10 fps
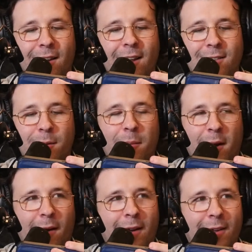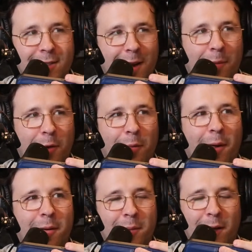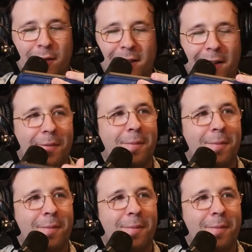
it's America's #1 meal kit.